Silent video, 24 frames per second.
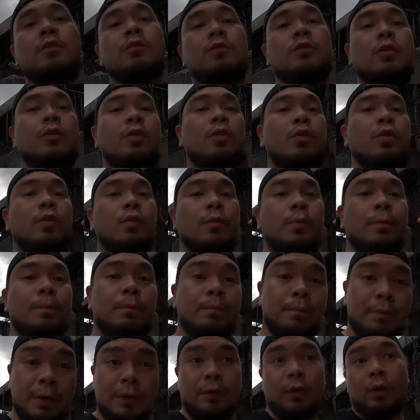So,
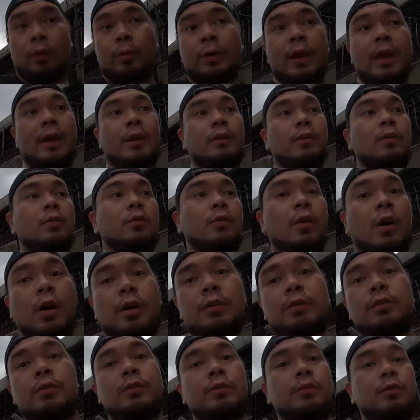before we head
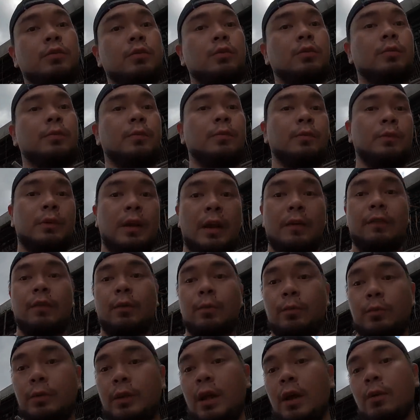on to
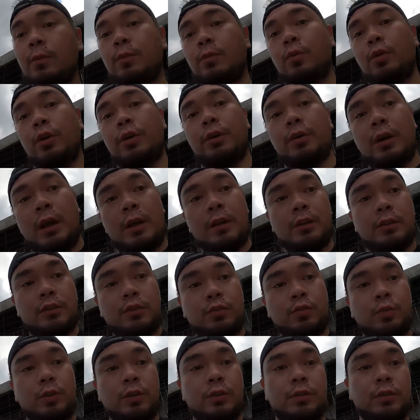driving with Banay Boy, I
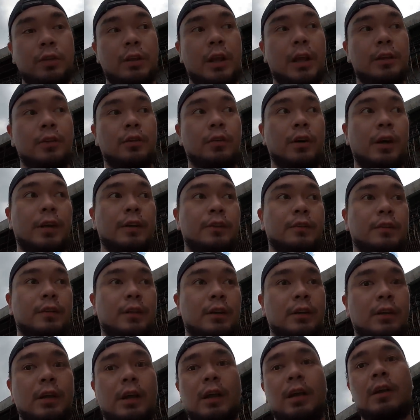just want to let you guys
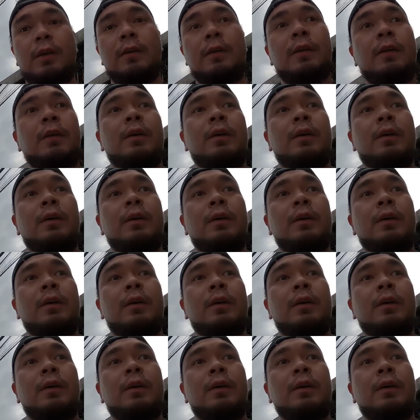see na,